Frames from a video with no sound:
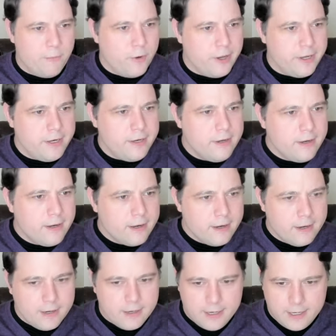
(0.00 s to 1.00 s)
one,
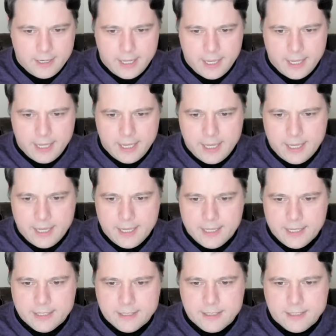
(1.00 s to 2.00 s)

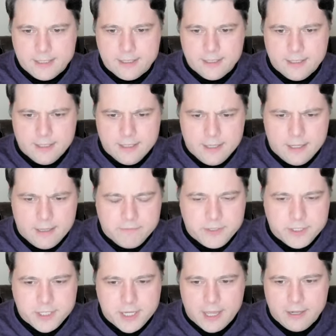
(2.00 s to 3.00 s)
and
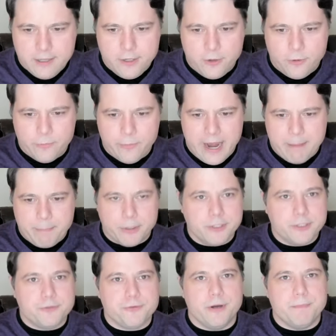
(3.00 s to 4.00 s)
just got a little wrapper
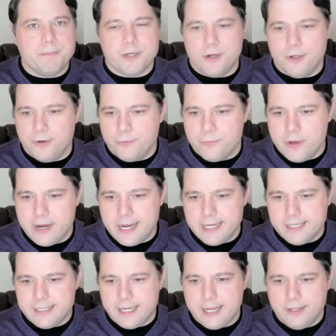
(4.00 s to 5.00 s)
script called run
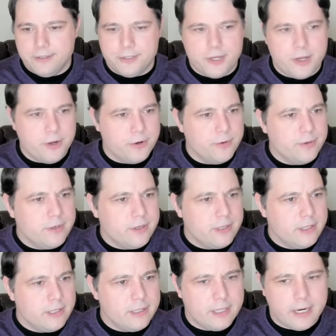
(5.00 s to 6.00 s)
Acl2
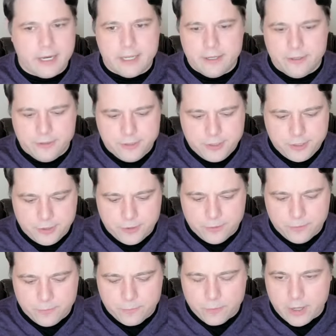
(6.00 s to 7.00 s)
that I use
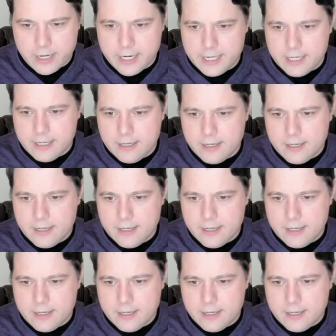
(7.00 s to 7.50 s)
to run it.